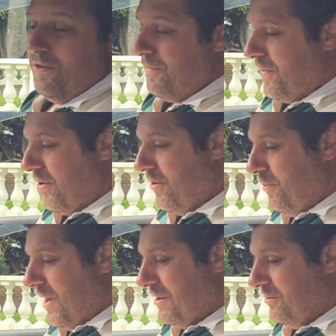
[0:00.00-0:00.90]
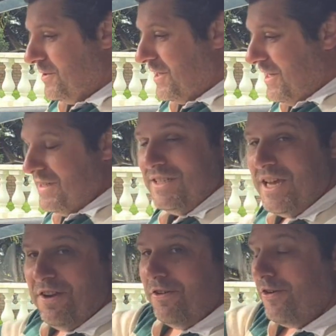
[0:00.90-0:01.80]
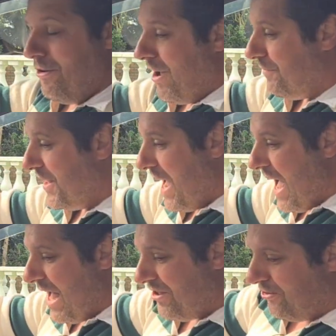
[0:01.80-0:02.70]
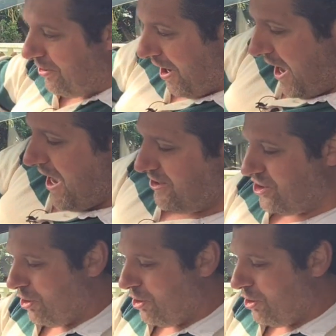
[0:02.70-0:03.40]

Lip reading: you're very welcome to the interior of the Astra H